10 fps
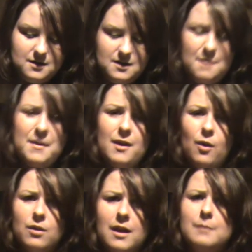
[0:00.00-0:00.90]
not by a
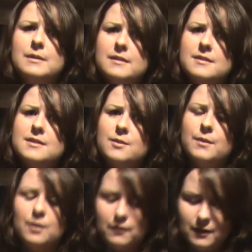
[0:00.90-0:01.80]
whole lot, but still
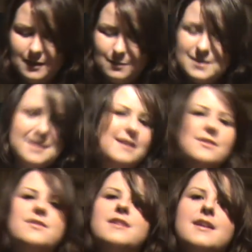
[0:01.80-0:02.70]
went over, and I wasn't
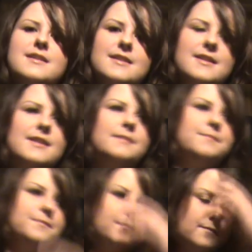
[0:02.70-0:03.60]
exercising,
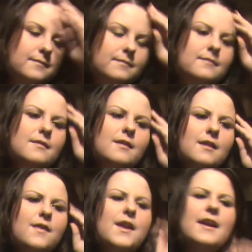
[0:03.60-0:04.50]
and
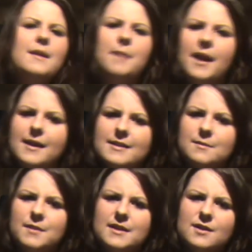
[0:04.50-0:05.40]
then I came back, and
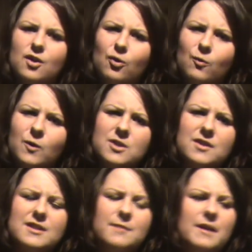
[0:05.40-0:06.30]
some things at home were
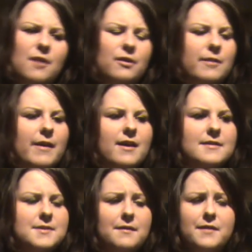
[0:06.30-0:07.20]
stressing me out really bad,
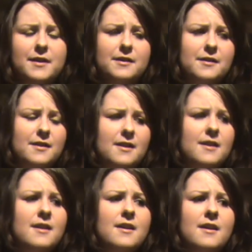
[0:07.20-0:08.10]
and so I figured
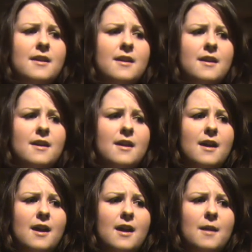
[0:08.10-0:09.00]

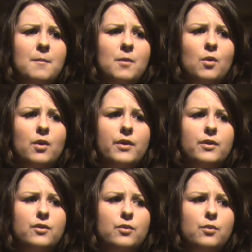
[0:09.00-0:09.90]
I'm going
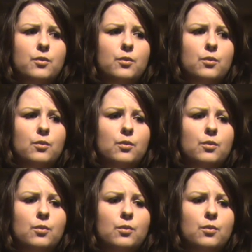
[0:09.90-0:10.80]

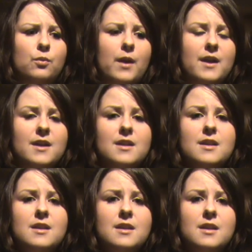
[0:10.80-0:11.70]
to weigh
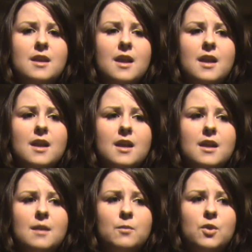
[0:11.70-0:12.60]
in,
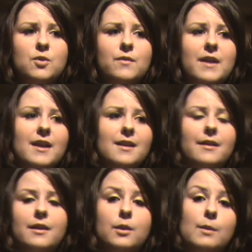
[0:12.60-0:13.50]
and I'm going to have gained
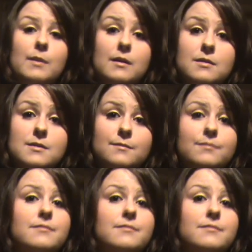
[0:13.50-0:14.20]
like 3 pounds.